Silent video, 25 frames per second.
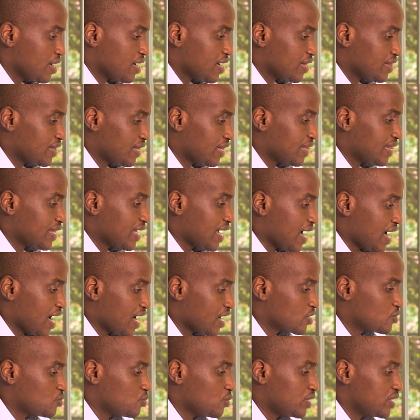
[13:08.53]
that there are
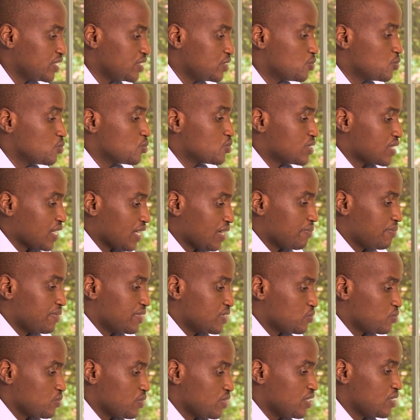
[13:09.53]
actually two
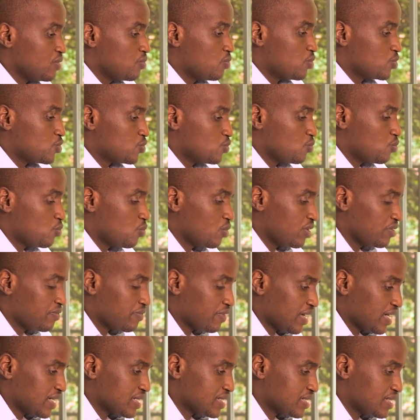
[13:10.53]
segments within what you
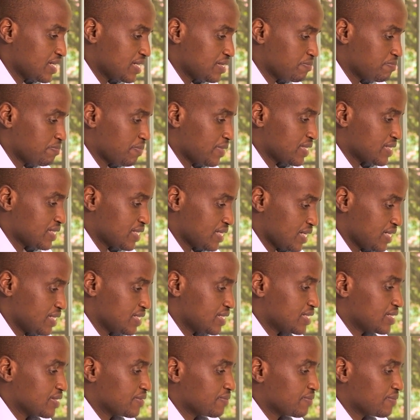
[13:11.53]
qualify at 10%.